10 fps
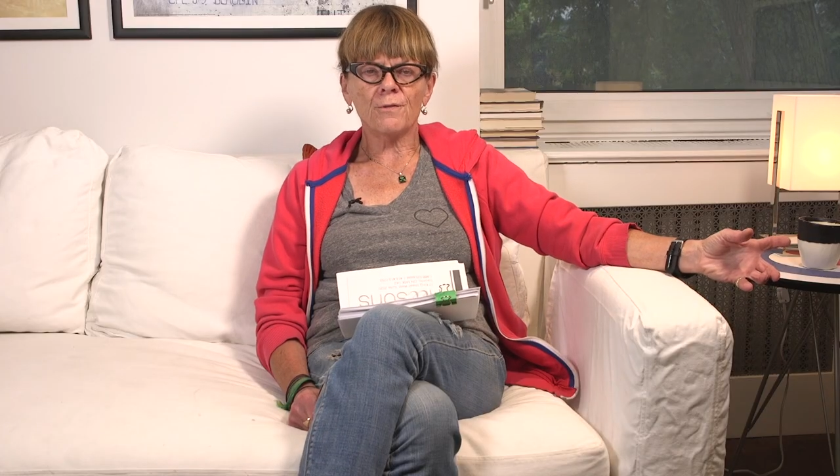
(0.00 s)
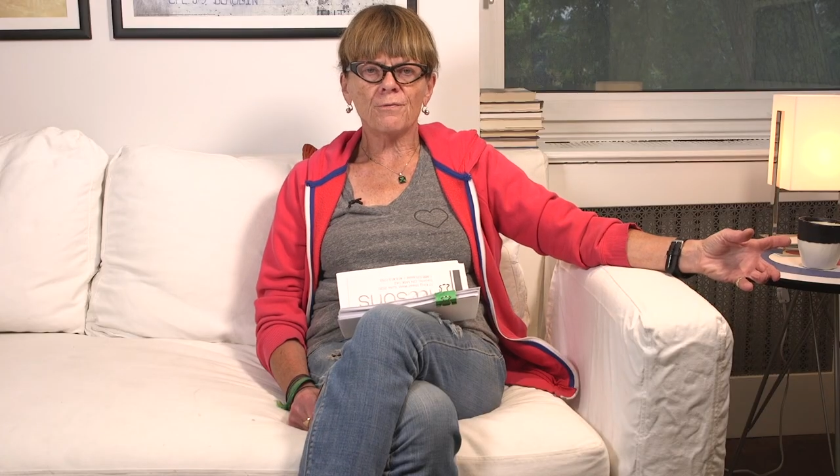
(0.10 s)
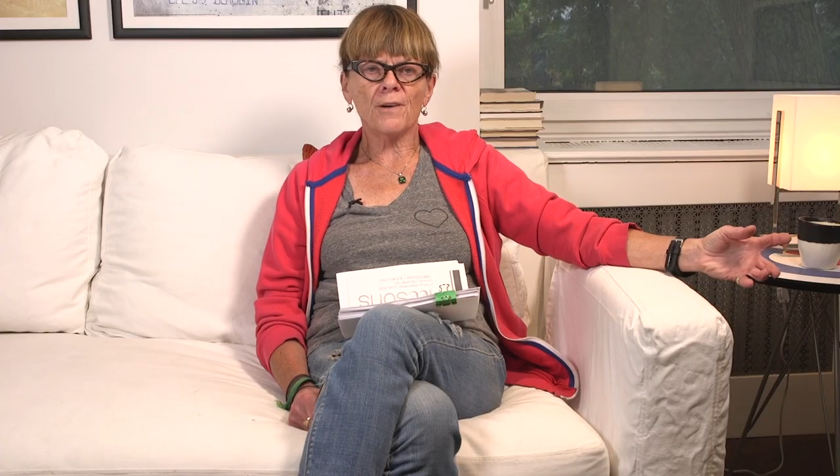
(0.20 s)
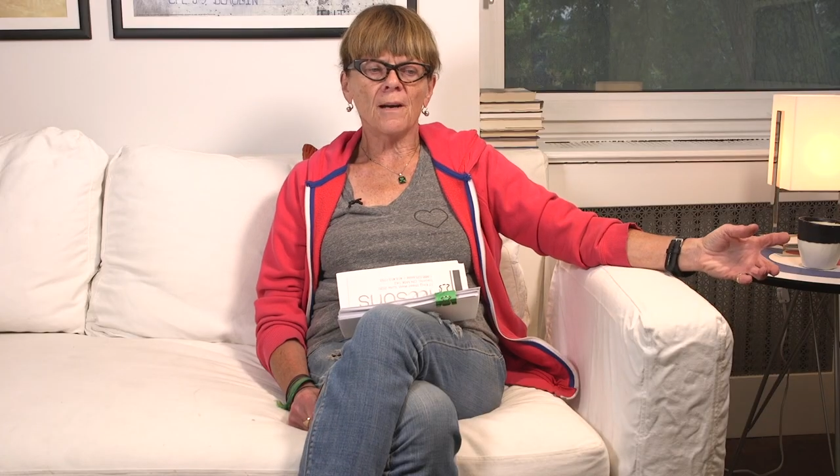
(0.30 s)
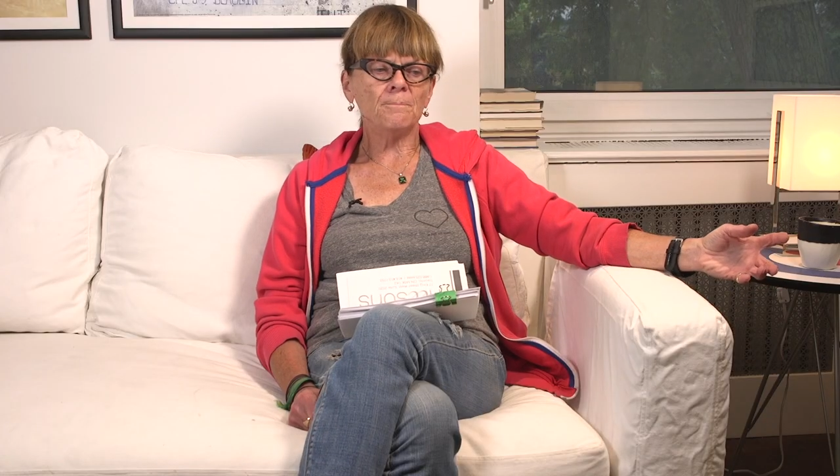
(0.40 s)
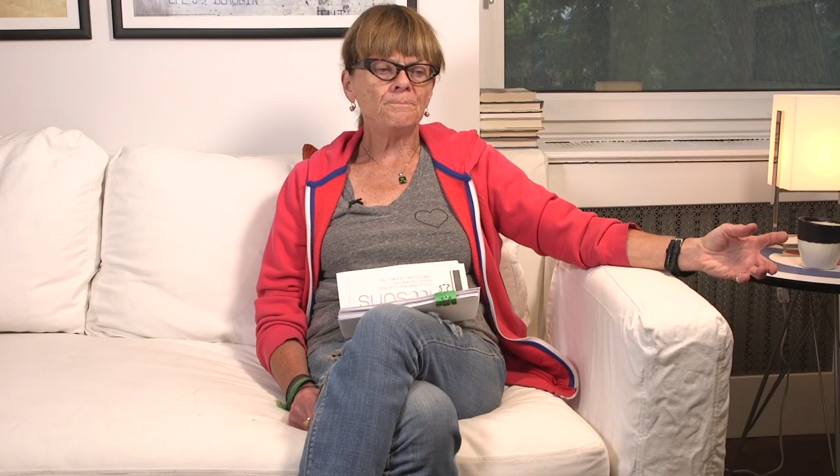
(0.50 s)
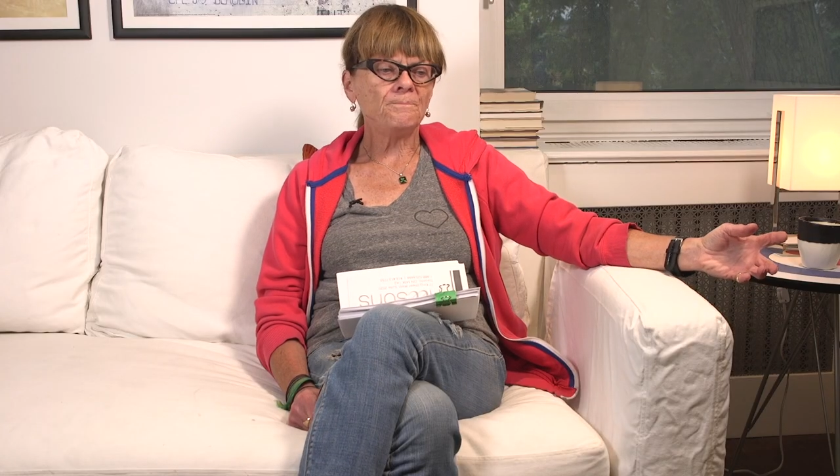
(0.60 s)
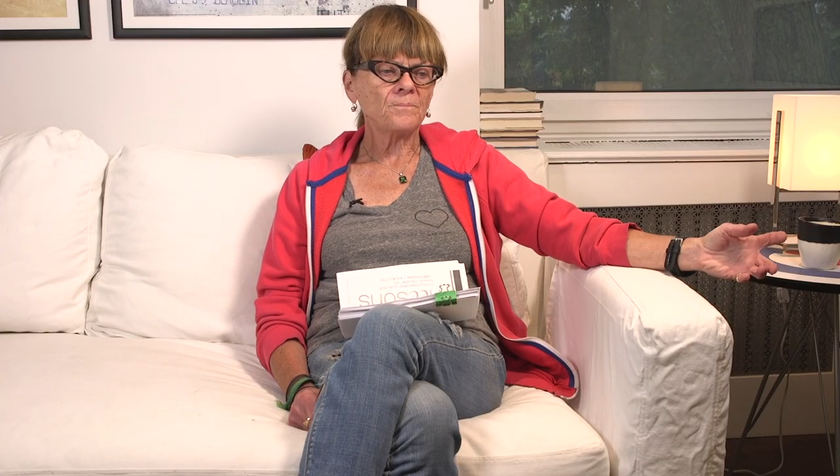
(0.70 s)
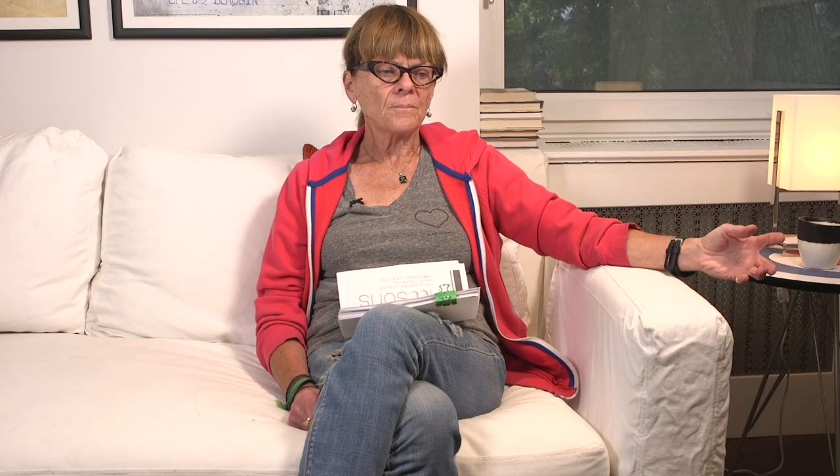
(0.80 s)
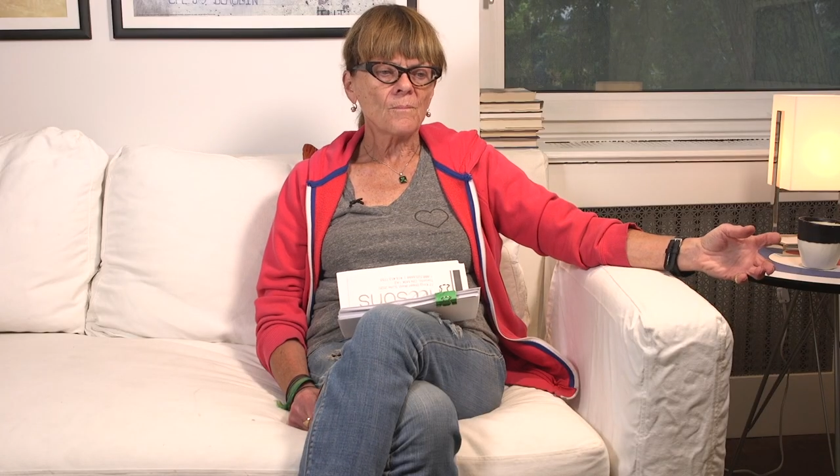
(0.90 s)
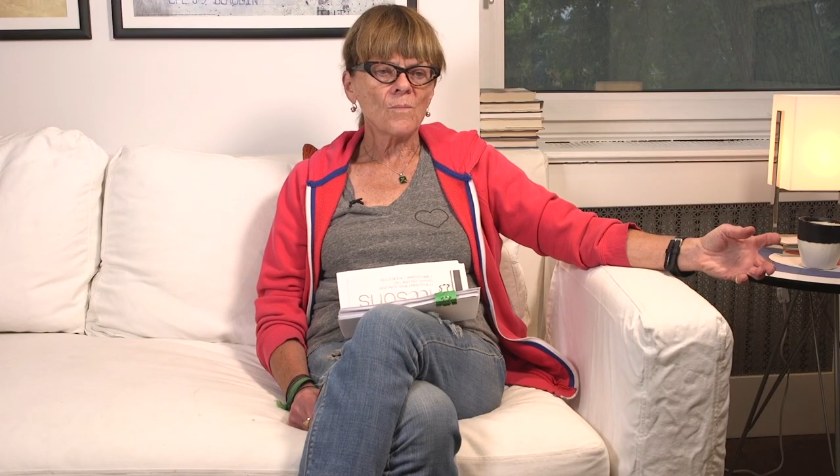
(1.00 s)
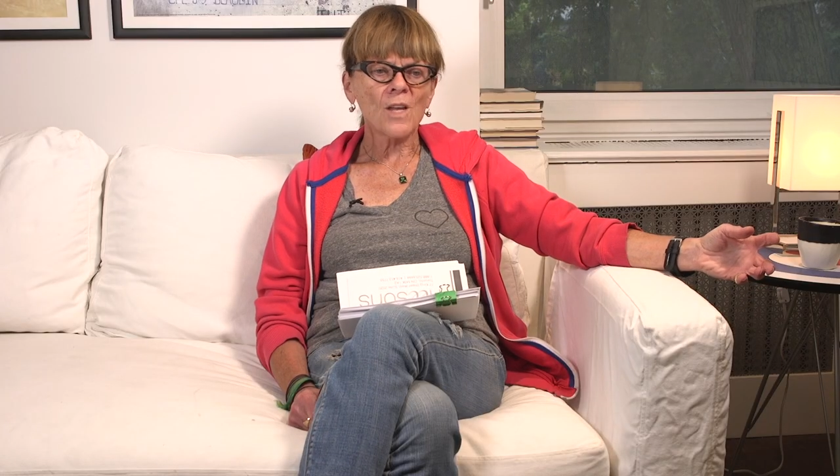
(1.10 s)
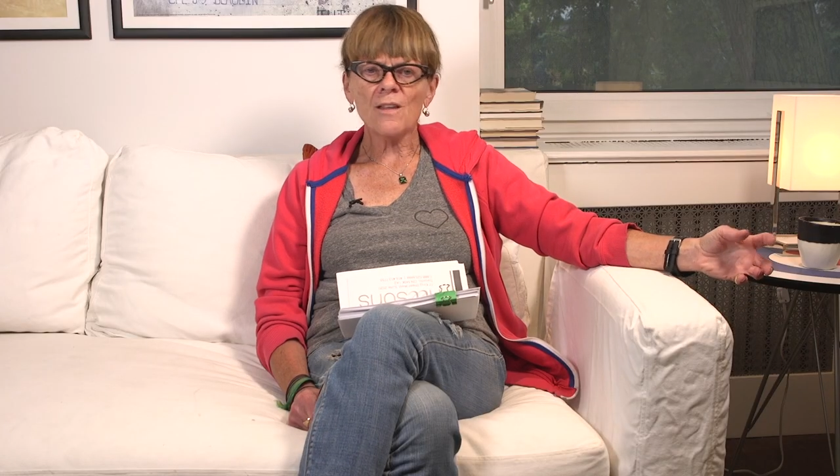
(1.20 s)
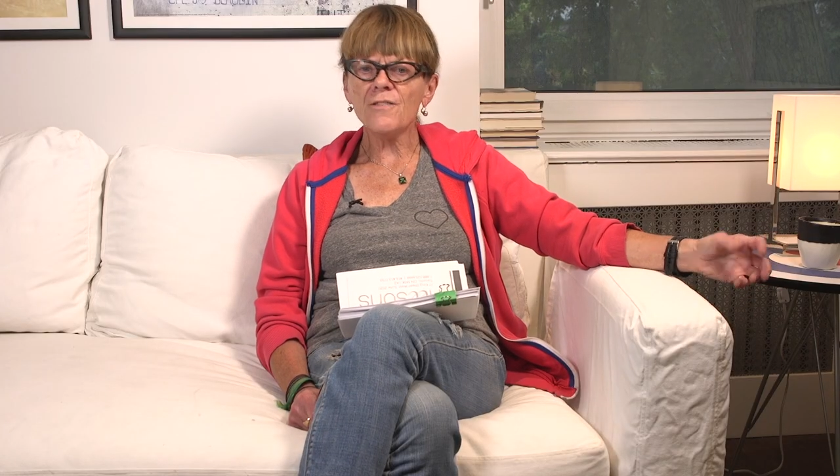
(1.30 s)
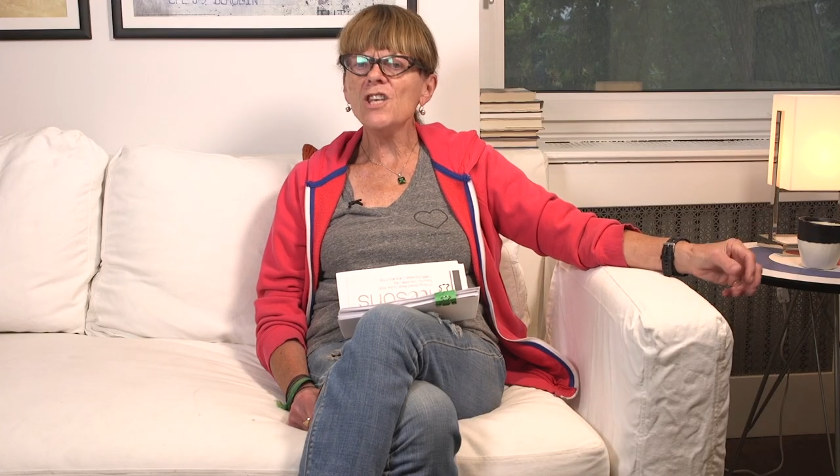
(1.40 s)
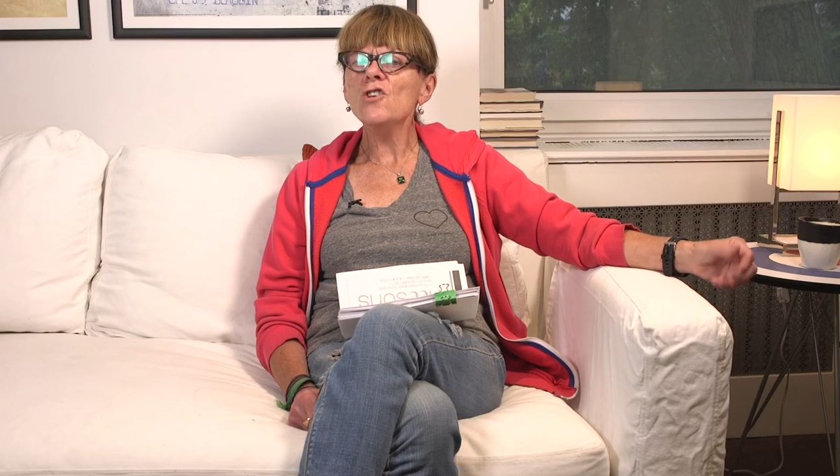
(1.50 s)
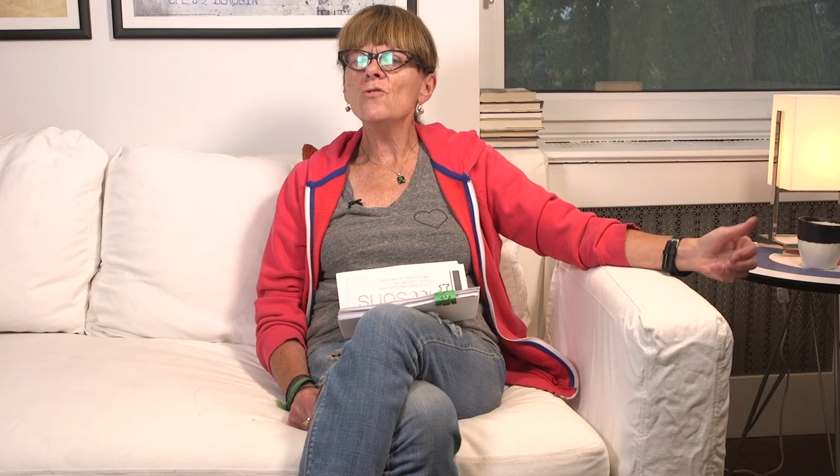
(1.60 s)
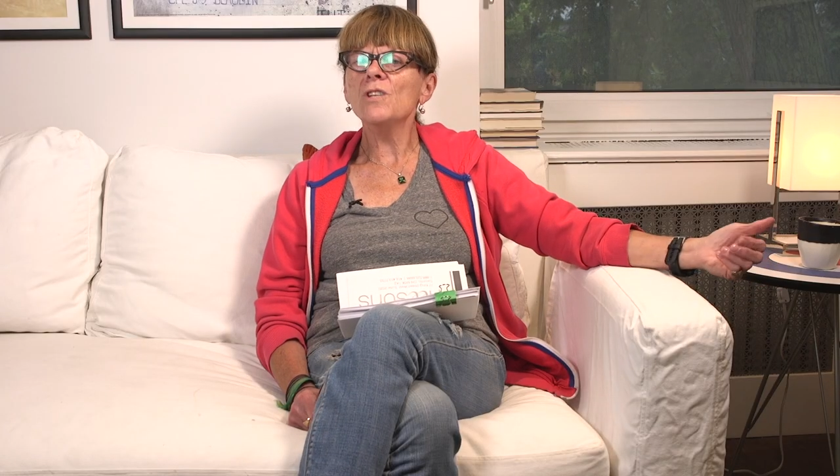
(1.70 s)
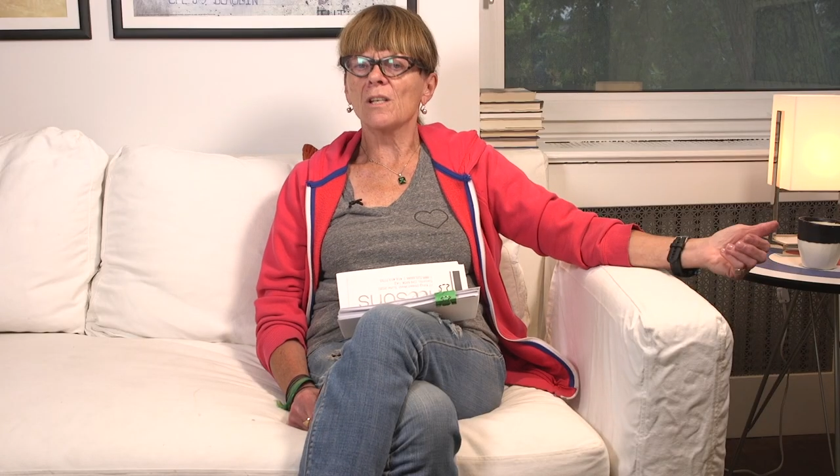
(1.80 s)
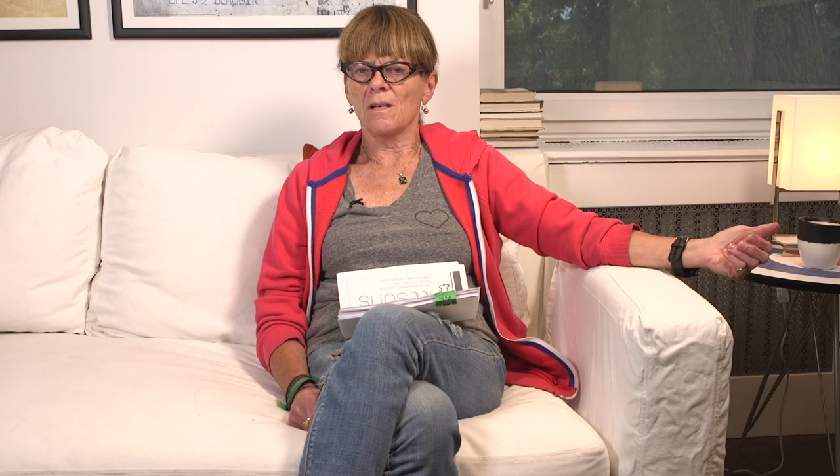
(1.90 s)
from the
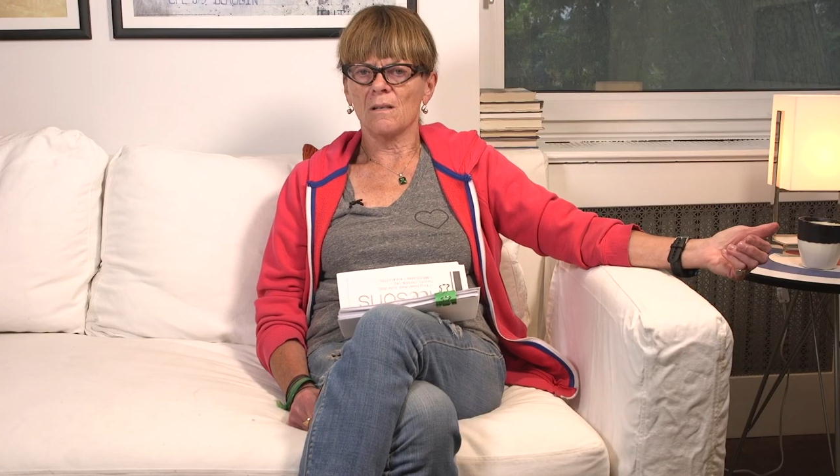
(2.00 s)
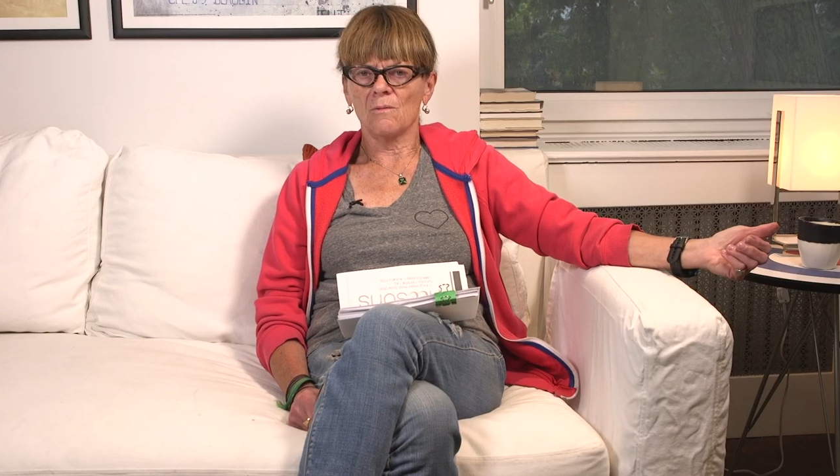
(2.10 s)
union,